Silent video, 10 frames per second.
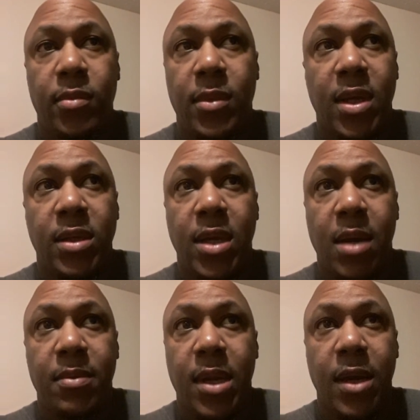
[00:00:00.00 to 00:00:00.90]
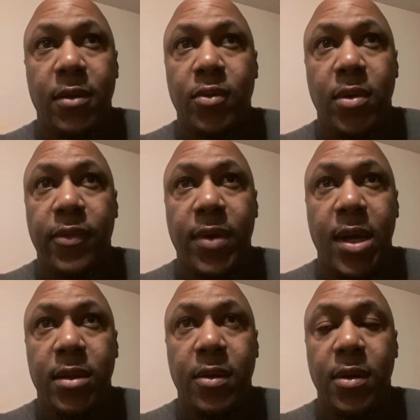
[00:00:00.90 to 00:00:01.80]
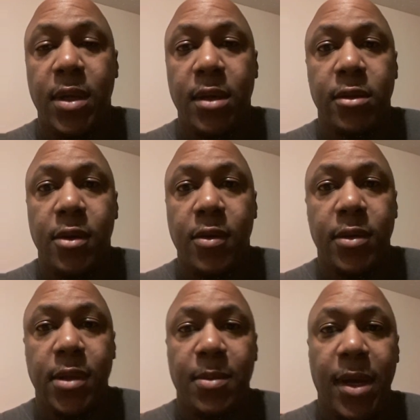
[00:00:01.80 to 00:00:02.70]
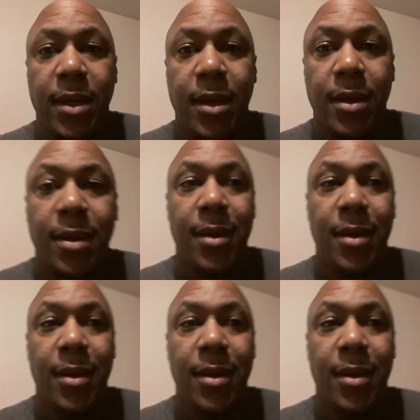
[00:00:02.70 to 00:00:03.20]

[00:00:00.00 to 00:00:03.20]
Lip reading: because it happened like 25, 30 years ago or something like that.